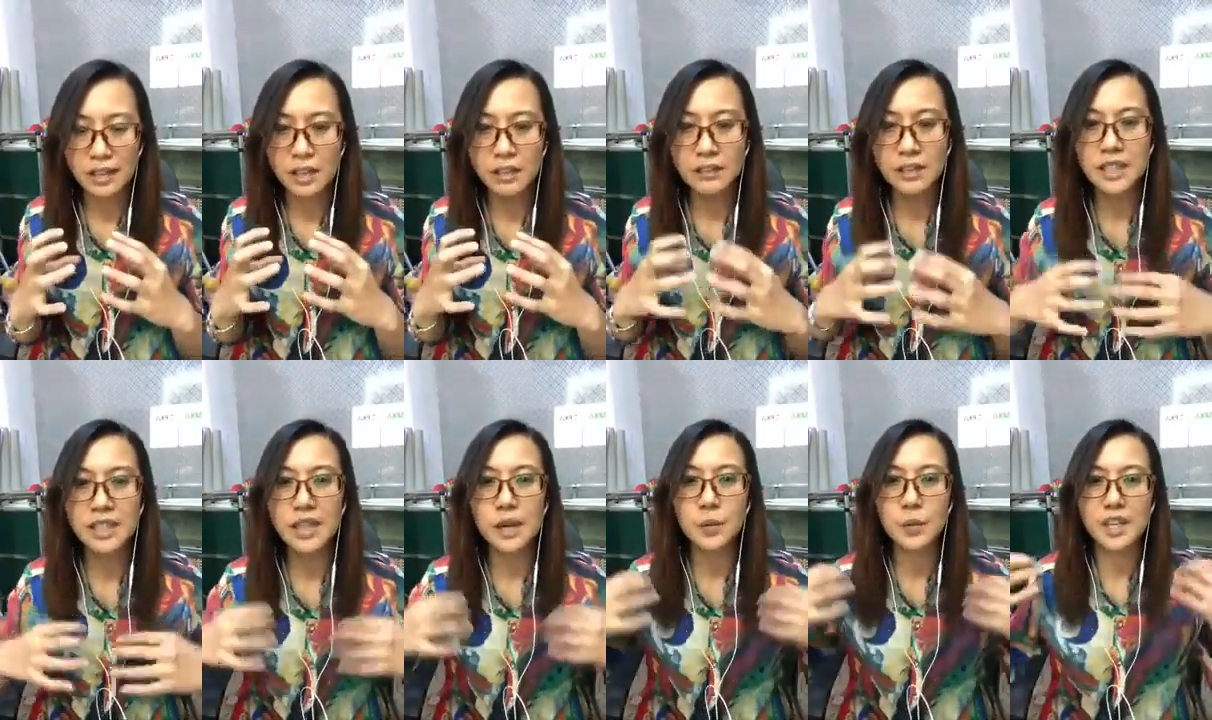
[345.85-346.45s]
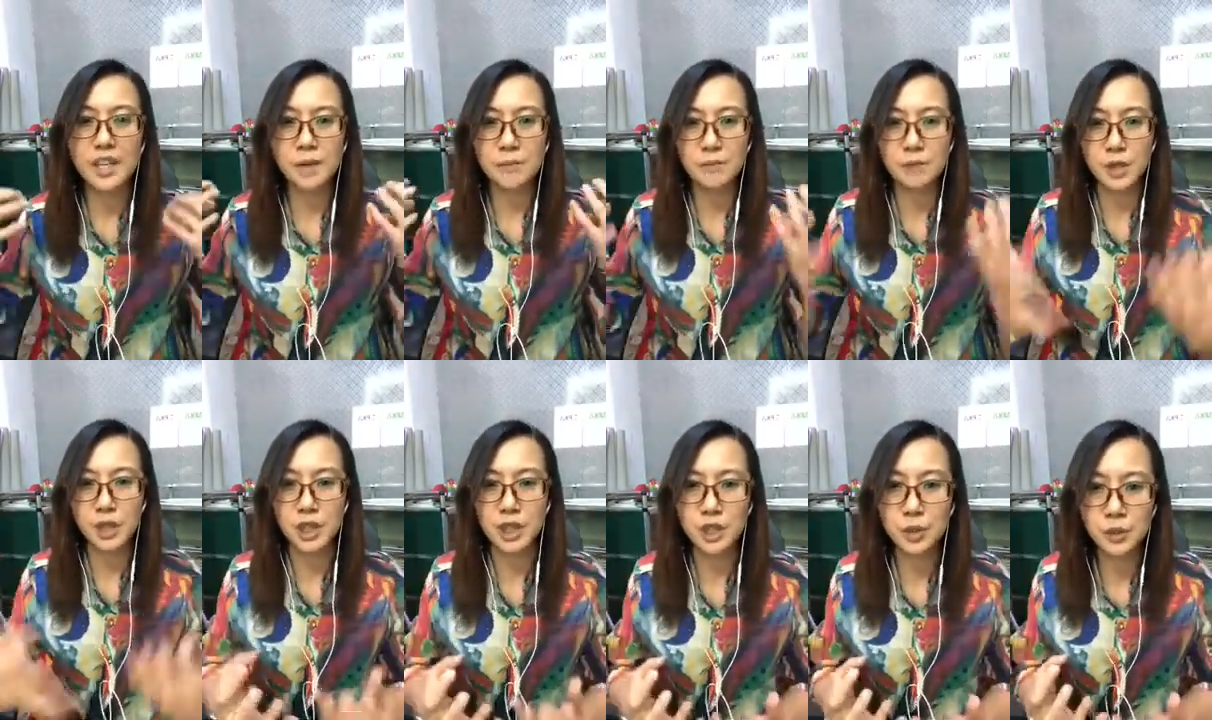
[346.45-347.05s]
Only then we can
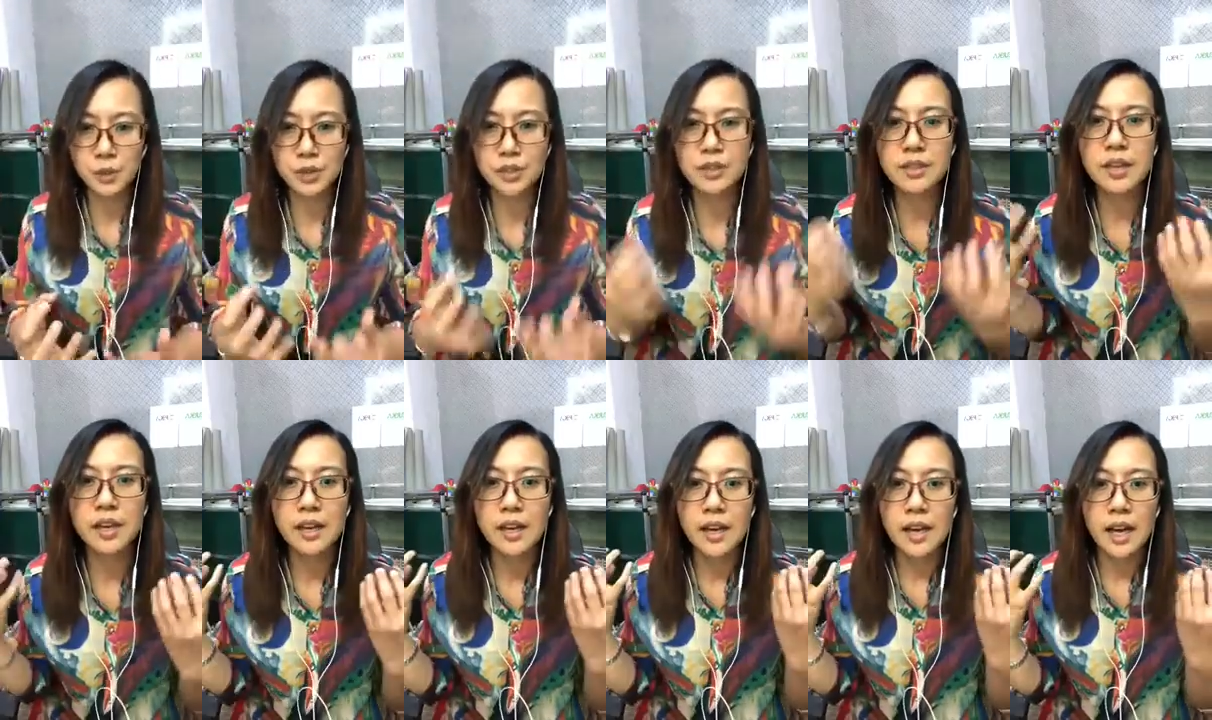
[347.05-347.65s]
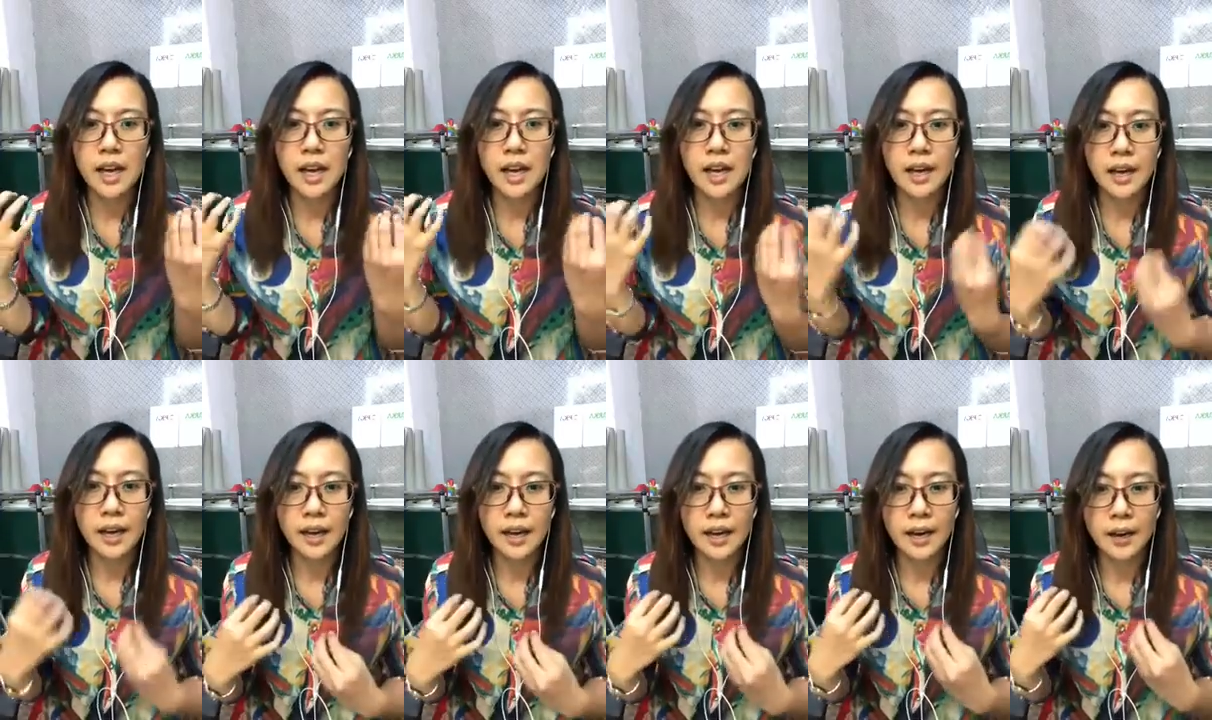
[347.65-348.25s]
produce
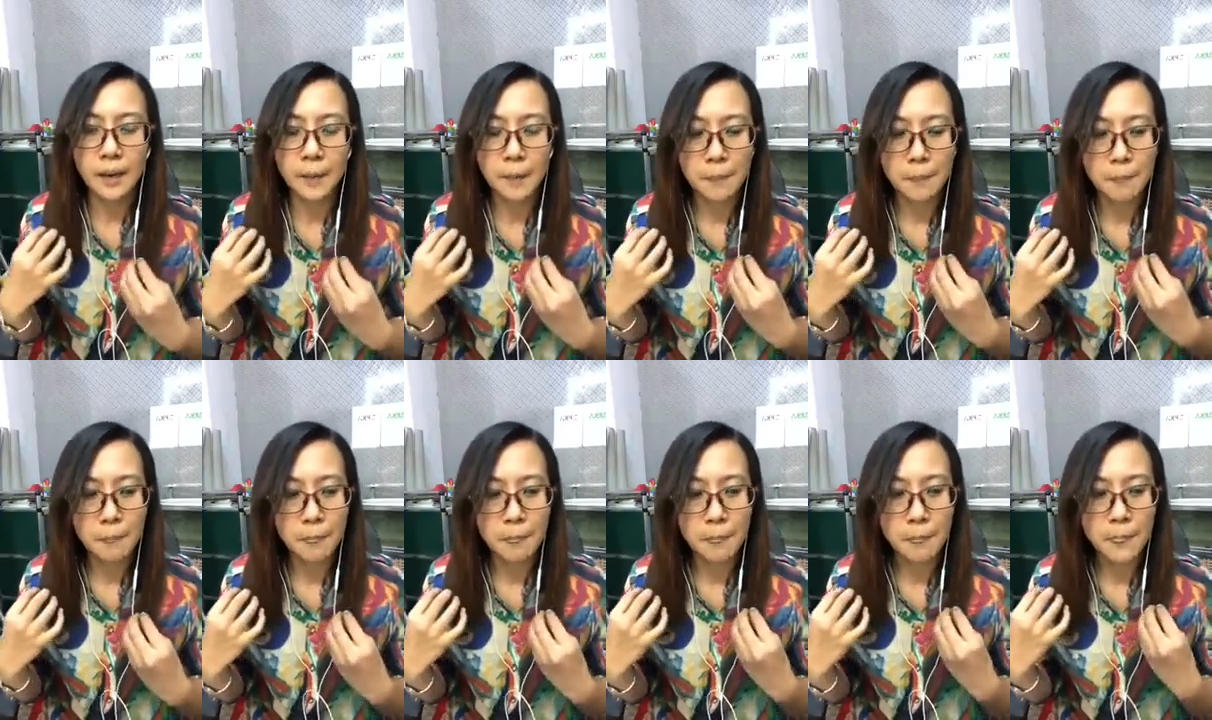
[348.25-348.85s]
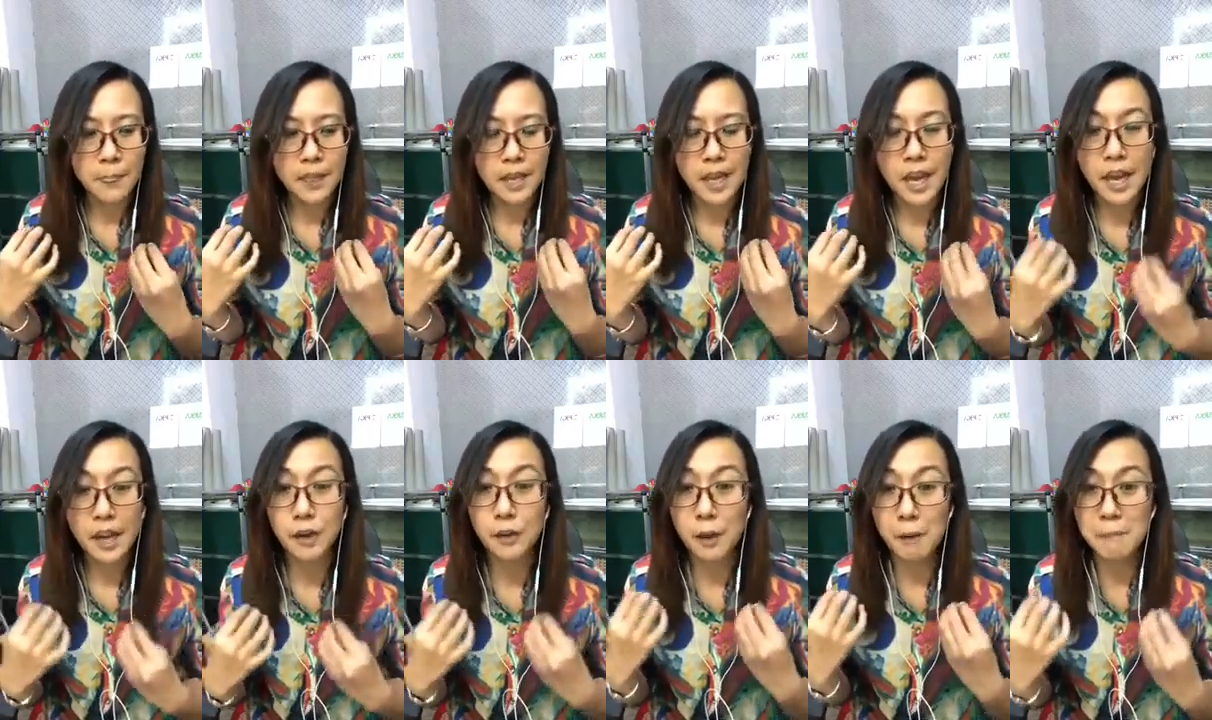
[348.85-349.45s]
a
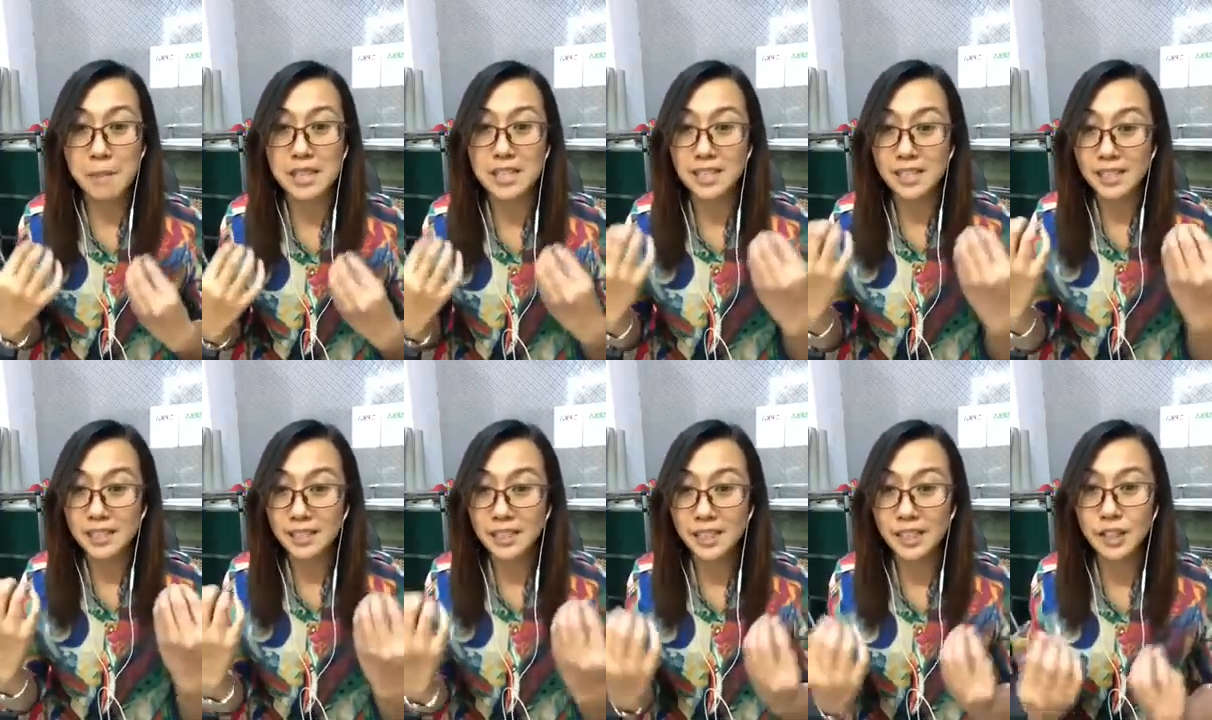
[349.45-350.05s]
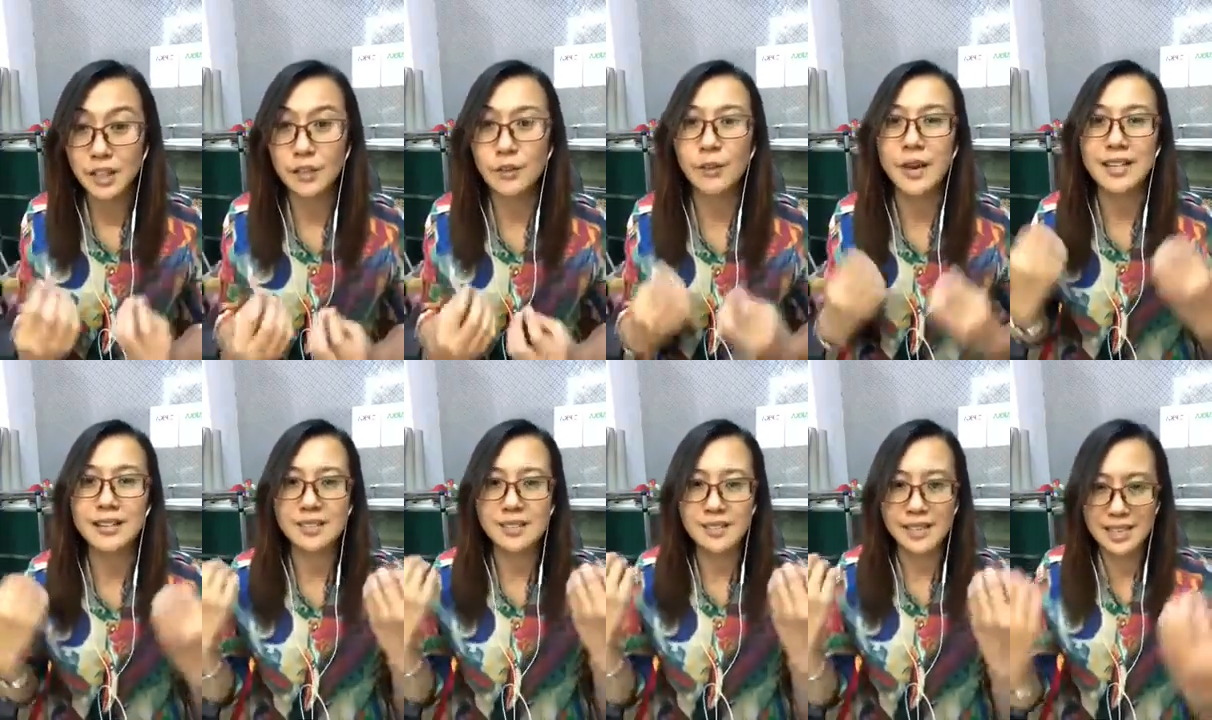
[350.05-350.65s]
grammatically
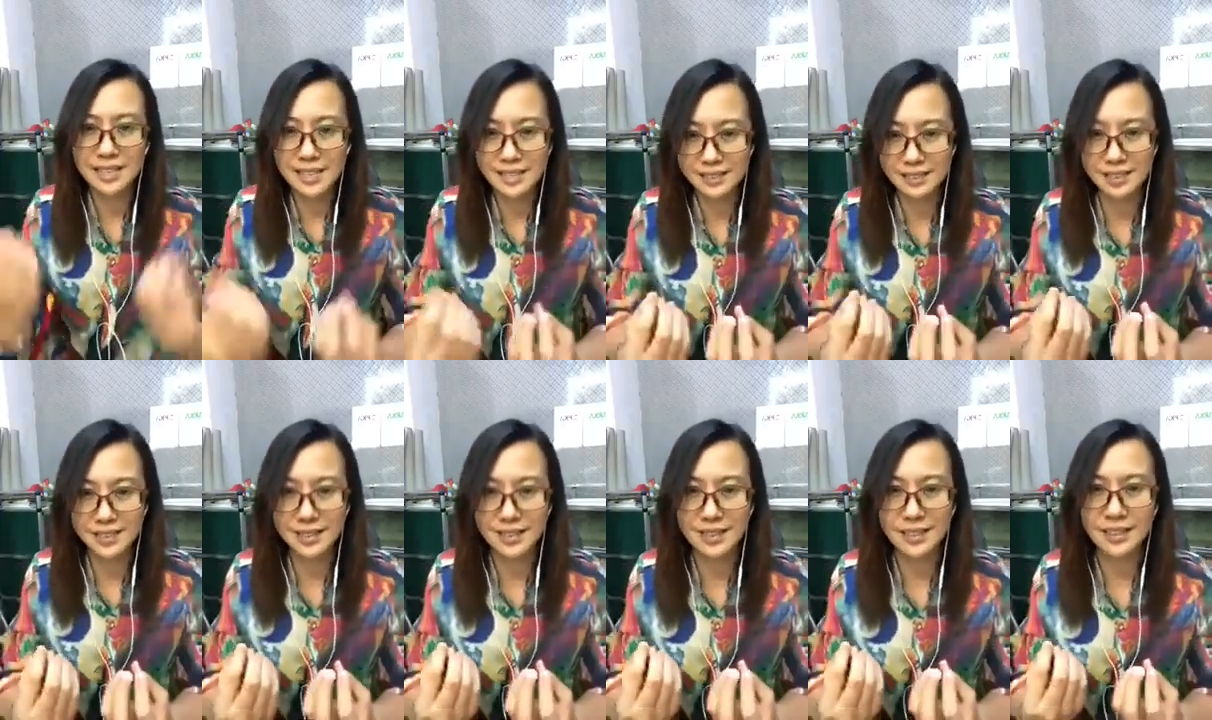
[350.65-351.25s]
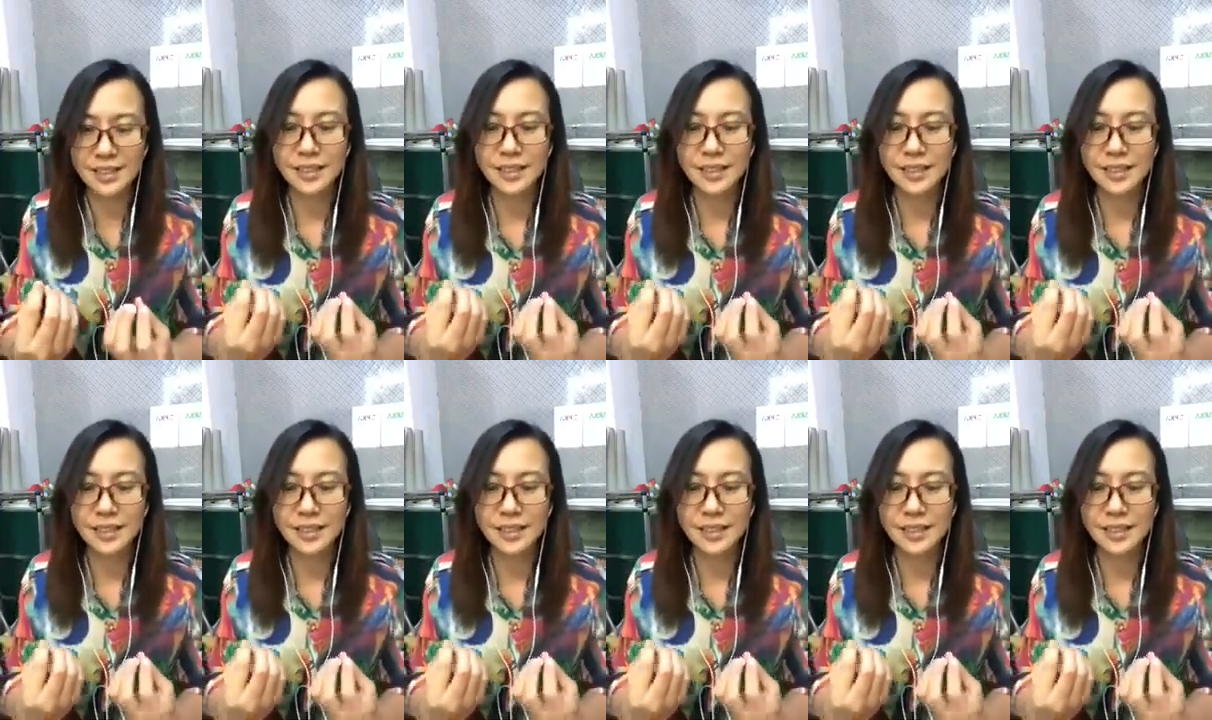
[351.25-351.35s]
correct sentence.